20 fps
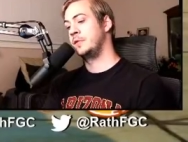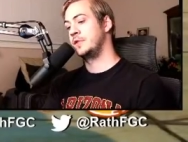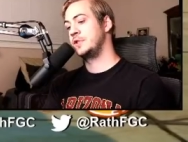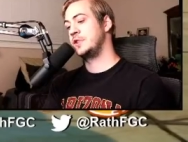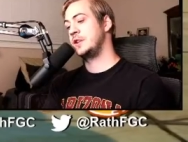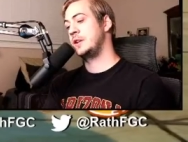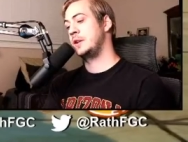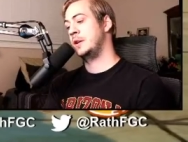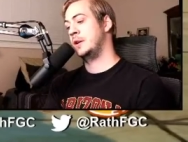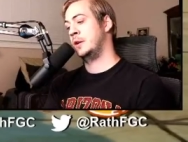
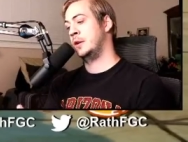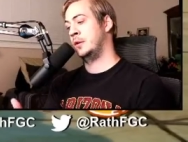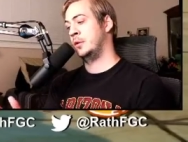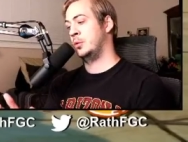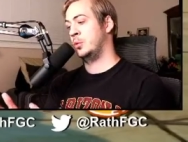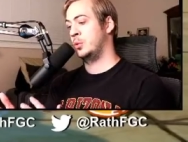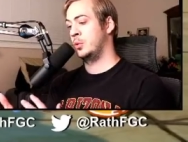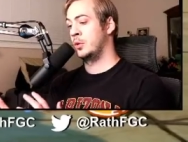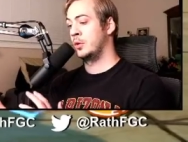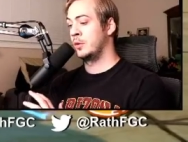
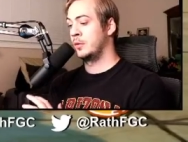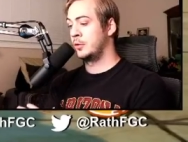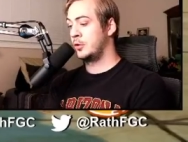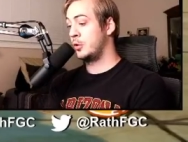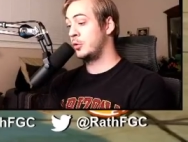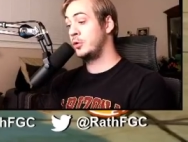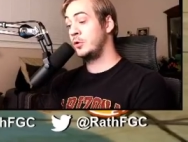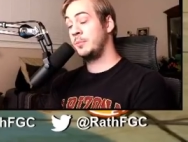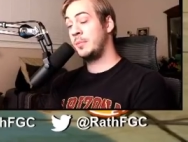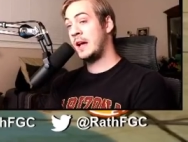Vegeta or
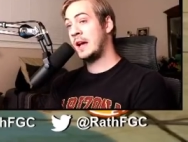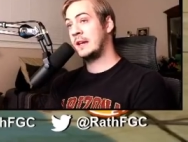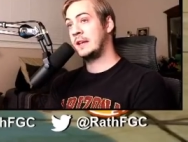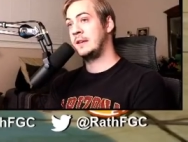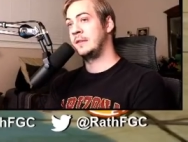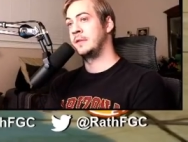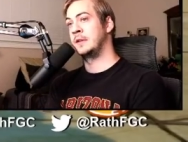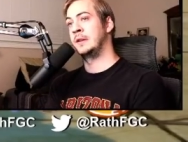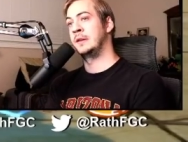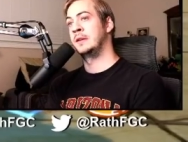Goku Black
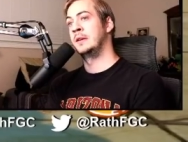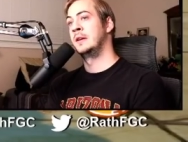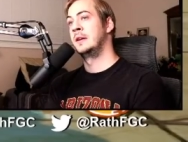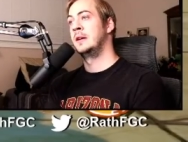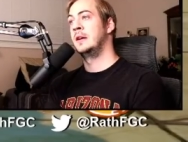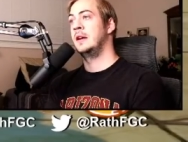even